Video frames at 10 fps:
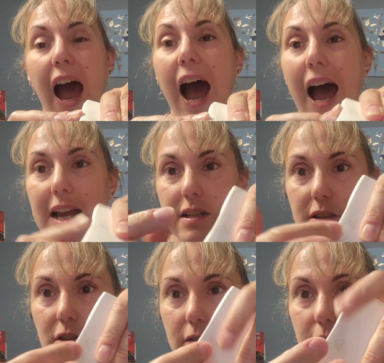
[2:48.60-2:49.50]
onto
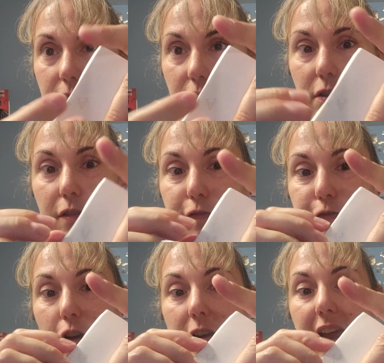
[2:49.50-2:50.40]
the
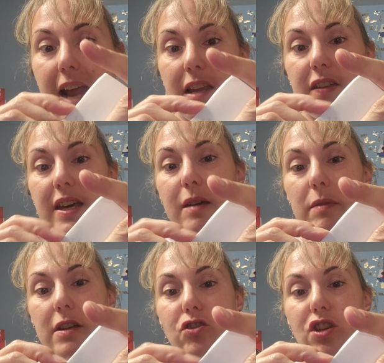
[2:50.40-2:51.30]
front, onto the
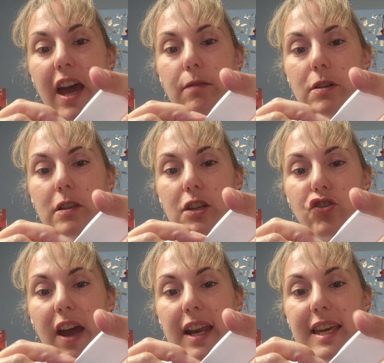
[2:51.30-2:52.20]
image. I really
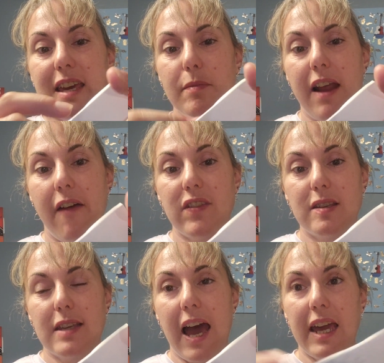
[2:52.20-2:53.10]
try to keep it on the
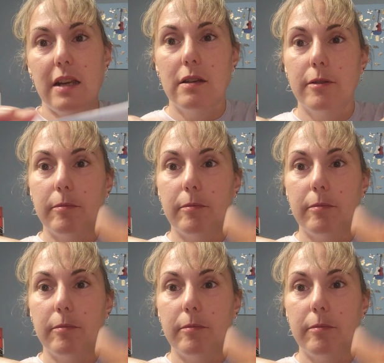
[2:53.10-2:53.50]
side.